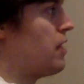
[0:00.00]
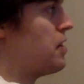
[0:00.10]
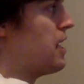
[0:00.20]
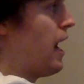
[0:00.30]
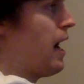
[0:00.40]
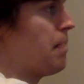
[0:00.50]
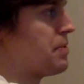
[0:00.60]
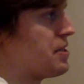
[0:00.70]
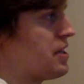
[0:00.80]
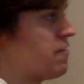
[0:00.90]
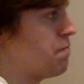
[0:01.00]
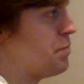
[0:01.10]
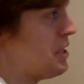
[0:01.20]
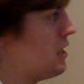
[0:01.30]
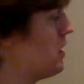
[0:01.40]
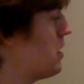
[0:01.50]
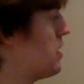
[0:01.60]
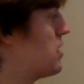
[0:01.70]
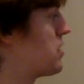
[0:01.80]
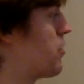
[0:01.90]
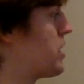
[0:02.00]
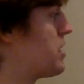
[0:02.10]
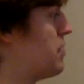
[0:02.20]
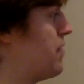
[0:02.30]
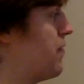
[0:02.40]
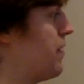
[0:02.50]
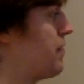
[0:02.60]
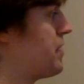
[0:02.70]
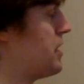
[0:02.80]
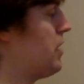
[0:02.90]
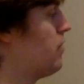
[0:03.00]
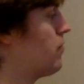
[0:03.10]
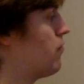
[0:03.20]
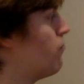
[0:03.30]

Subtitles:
The opposite of B is going to be 15.